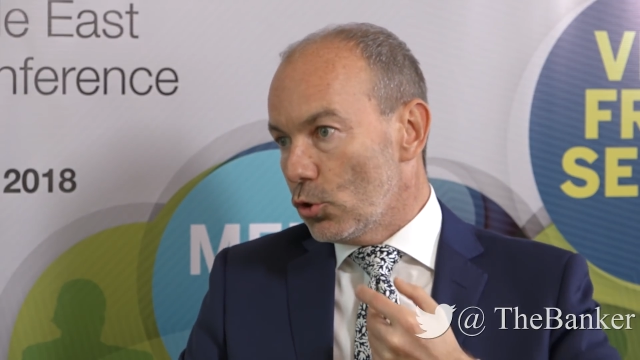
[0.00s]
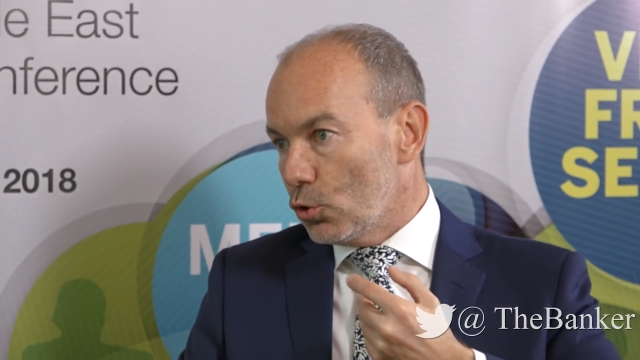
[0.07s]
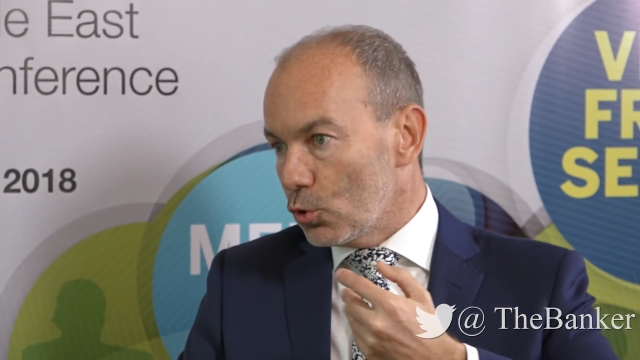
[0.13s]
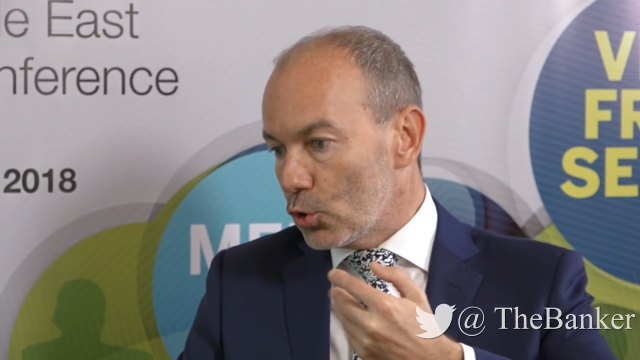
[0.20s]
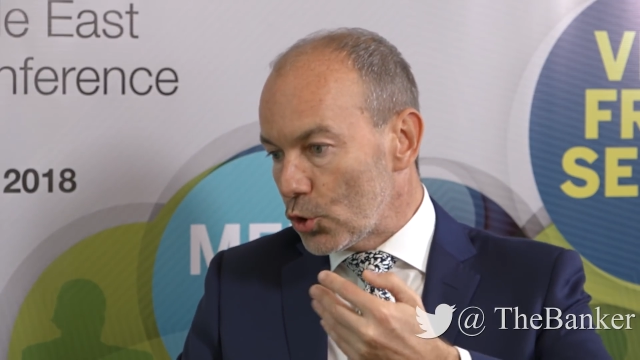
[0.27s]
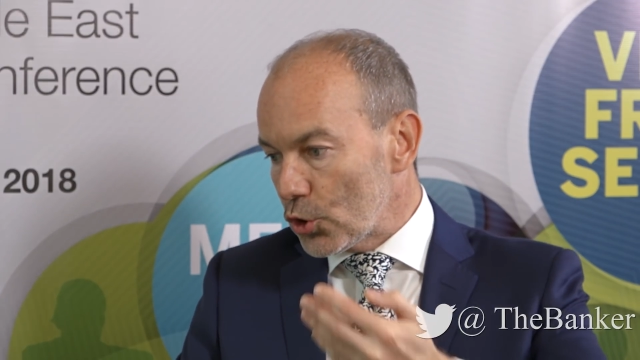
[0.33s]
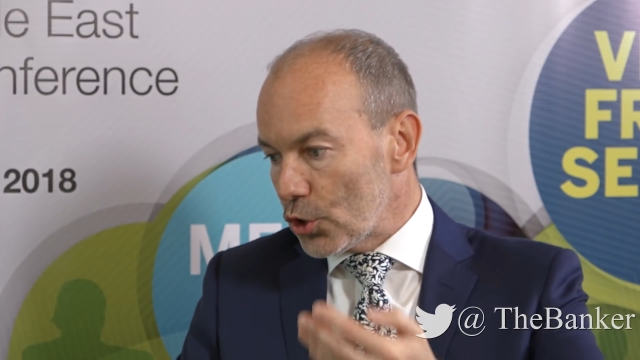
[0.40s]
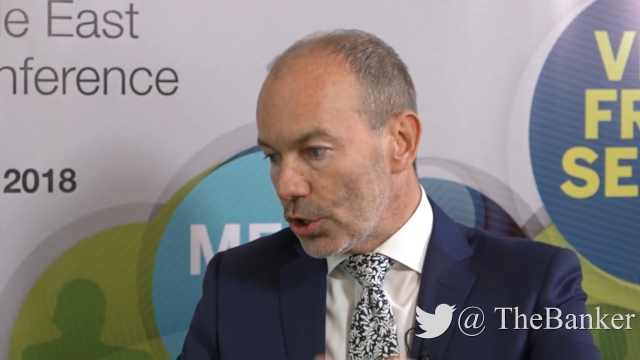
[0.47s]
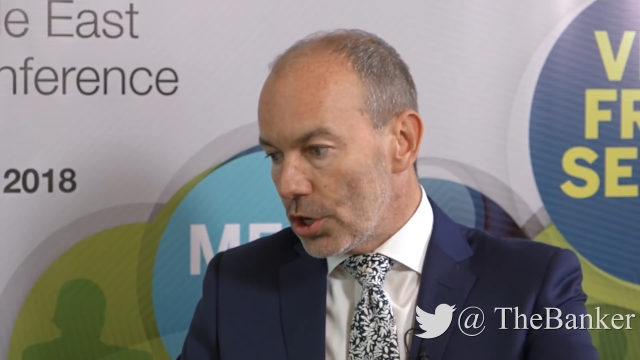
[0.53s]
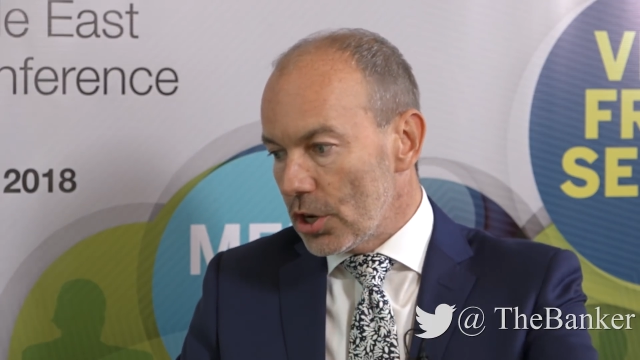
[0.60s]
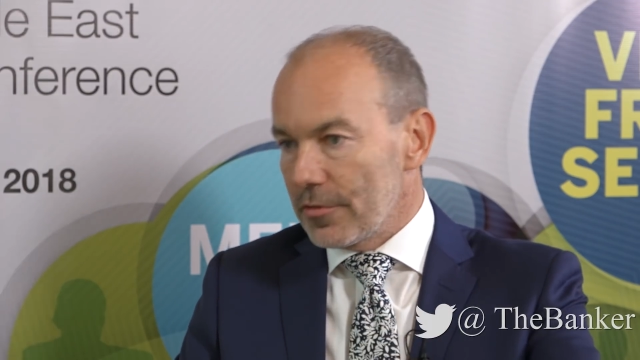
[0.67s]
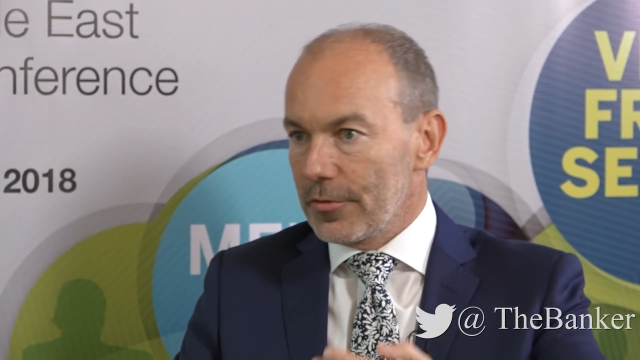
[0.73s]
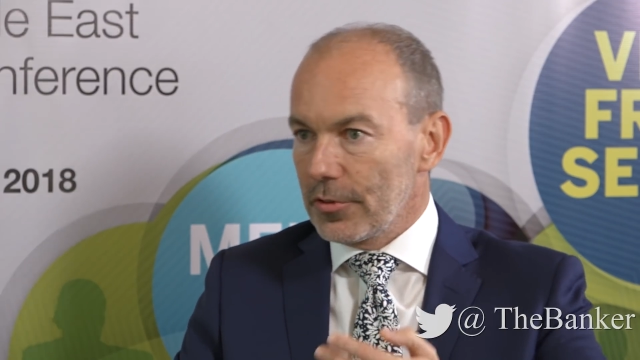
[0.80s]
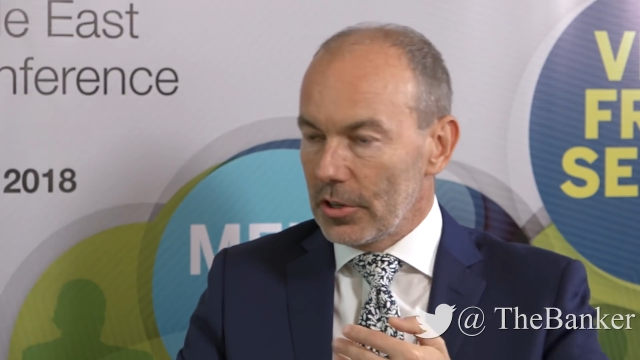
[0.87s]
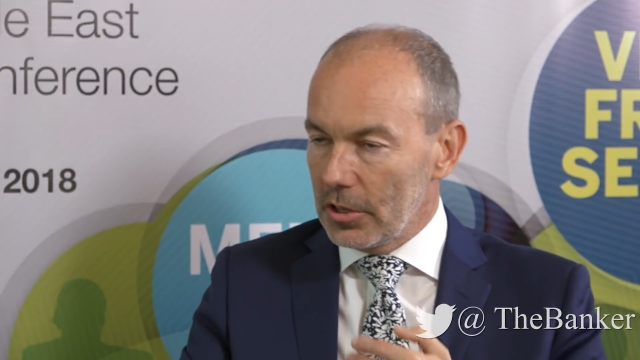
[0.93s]
to
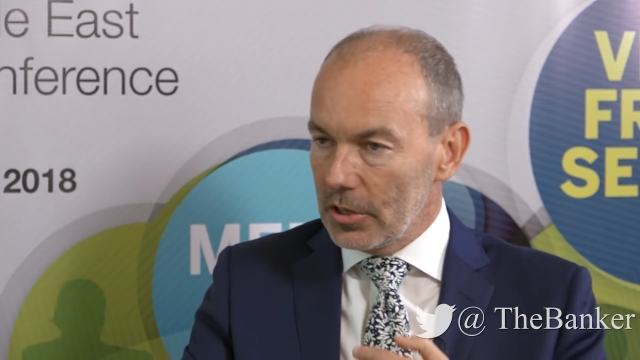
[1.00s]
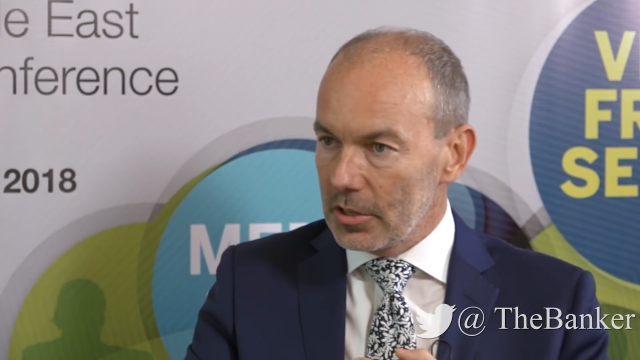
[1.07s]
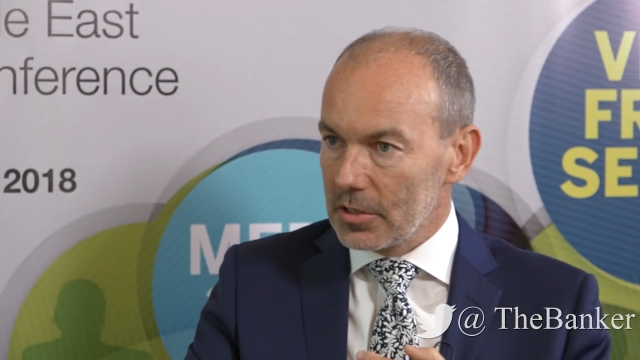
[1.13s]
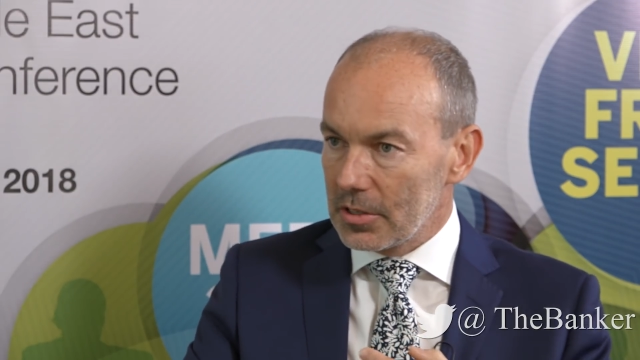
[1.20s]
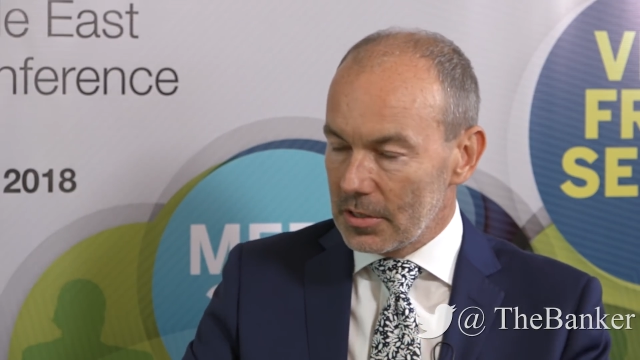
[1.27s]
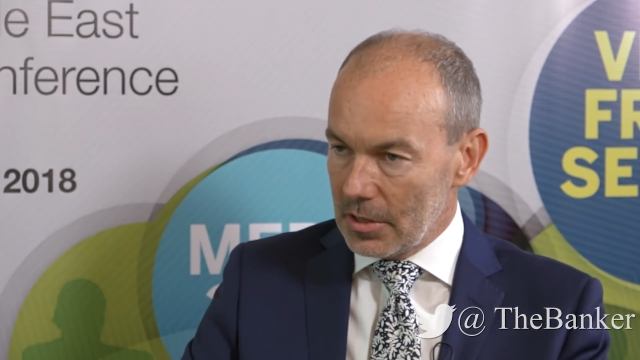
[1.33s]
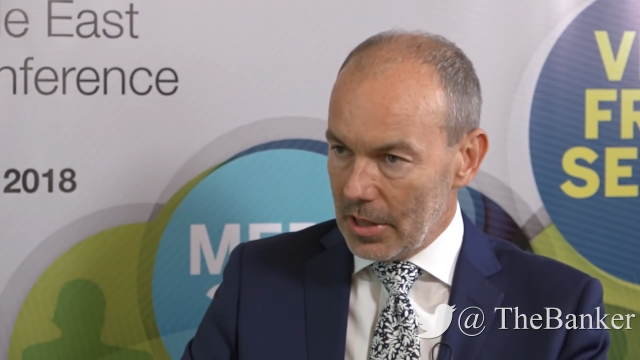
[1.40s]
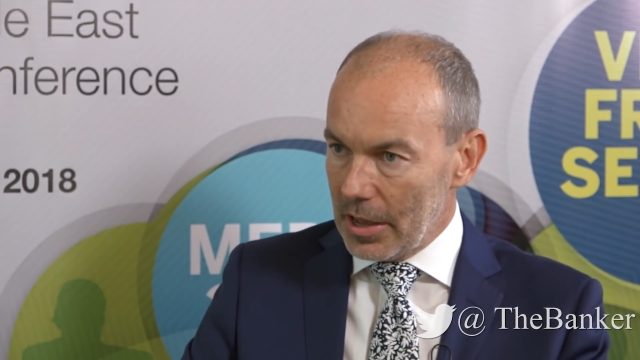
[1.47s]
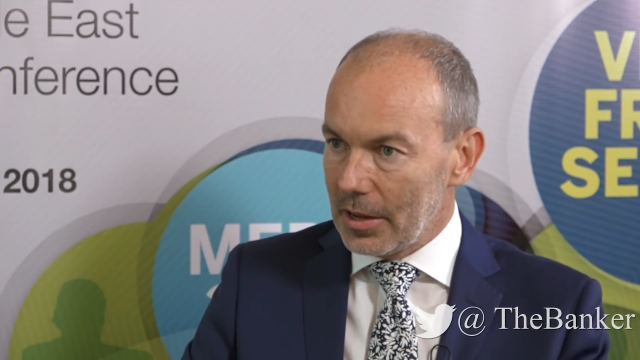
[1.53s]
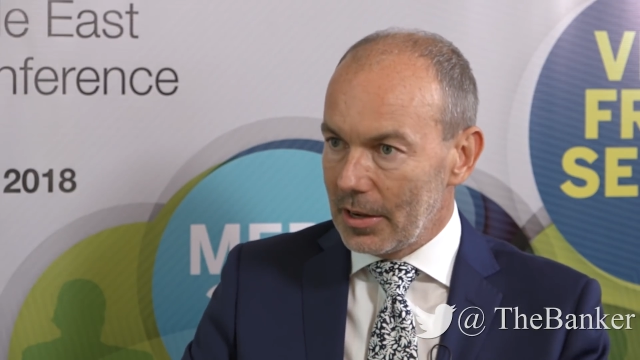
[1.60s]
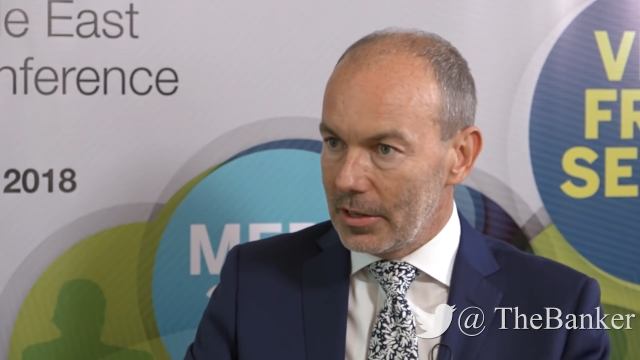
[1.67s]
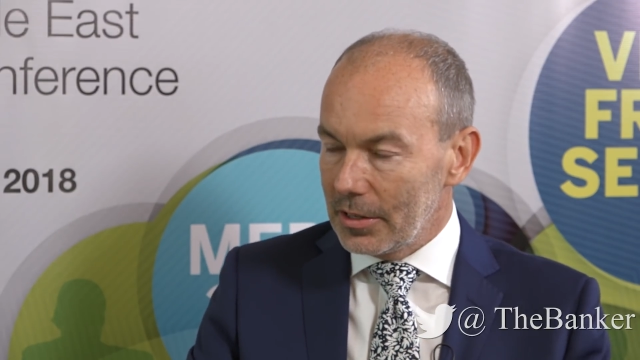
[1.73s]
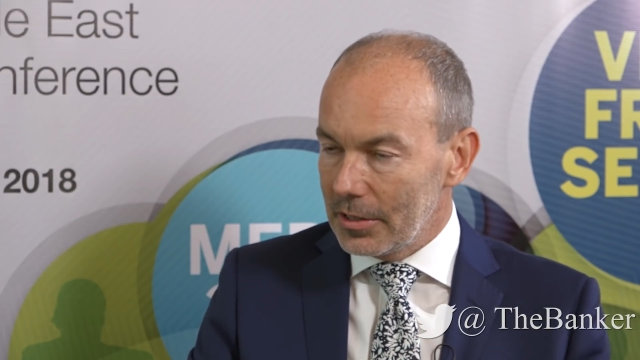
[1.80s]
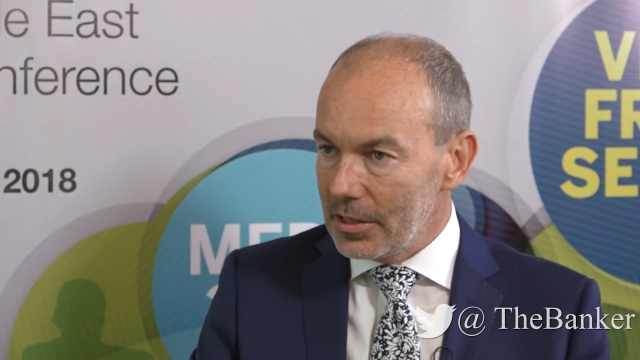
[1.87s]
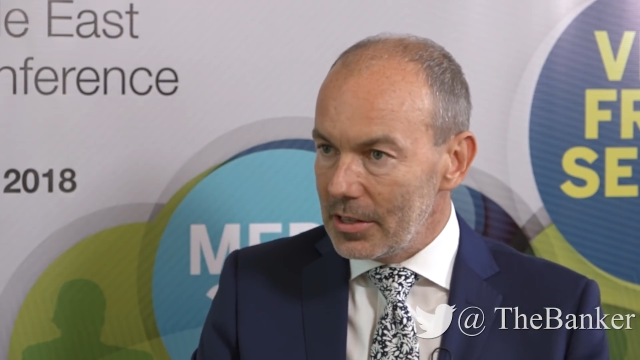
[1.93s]
serve his
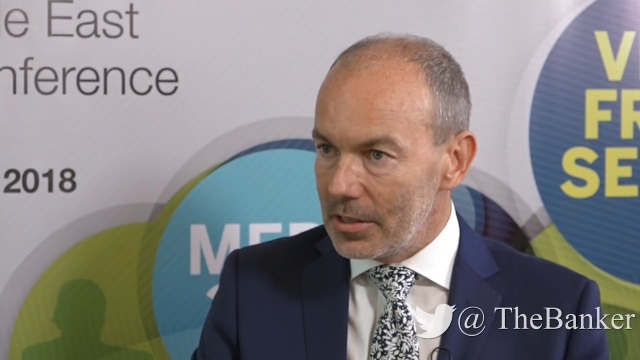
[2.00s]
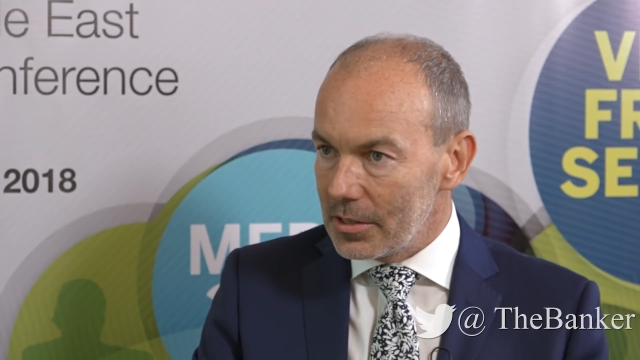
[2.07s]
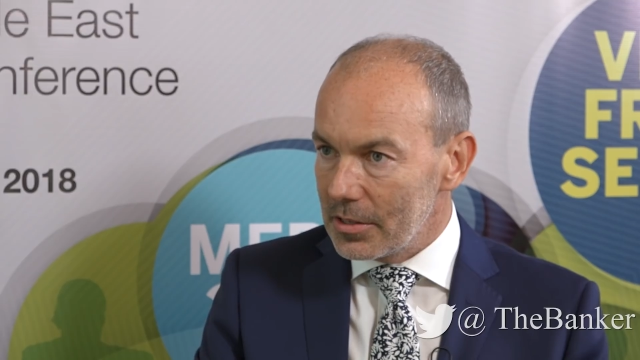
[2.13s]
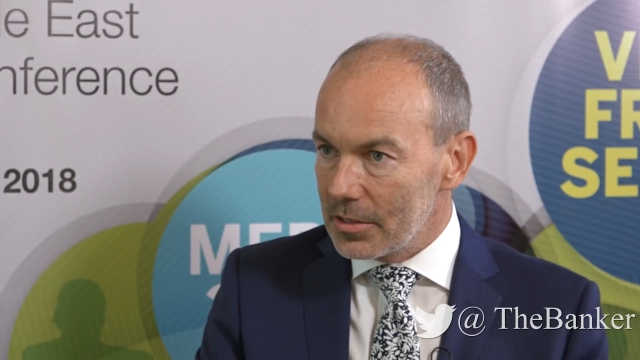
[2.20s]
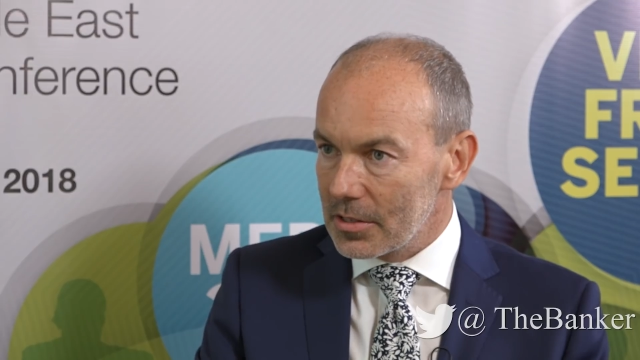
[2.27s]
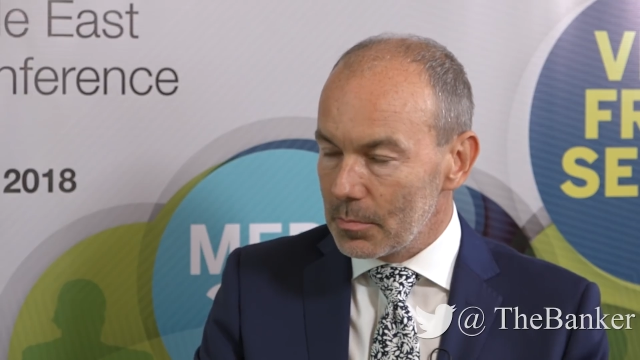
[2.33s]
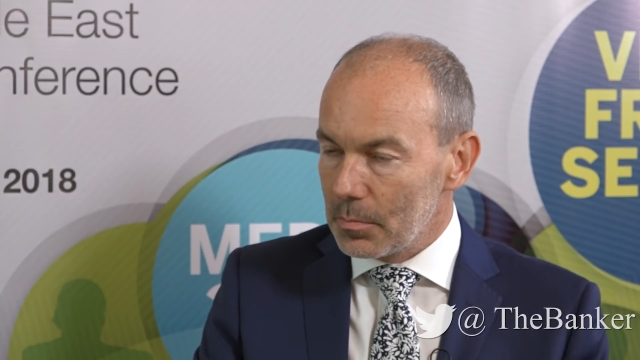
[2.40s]
daily needs,